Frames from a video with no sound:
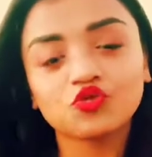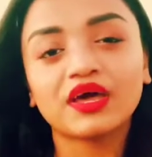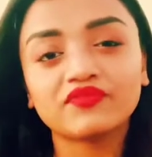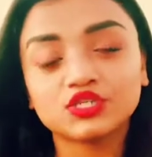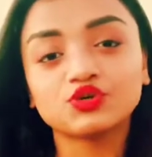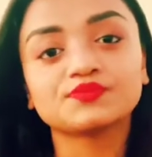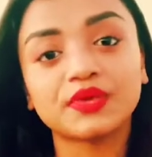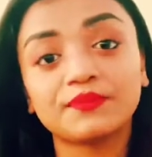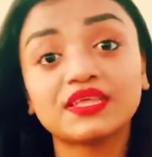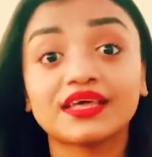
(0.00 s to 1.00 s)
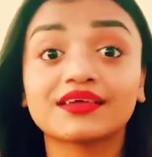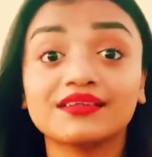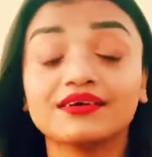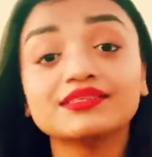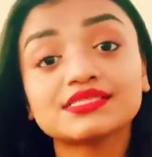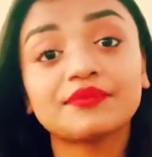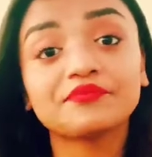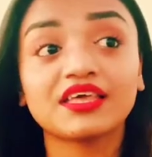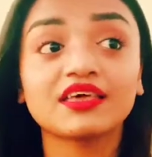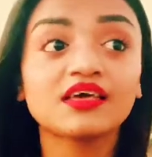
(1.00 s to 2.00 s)
through my videos, maybe they can learn
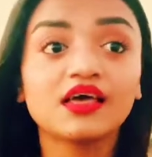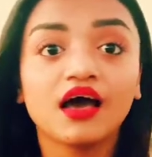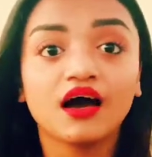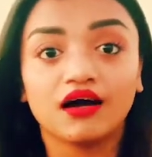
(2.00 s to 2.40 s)
something.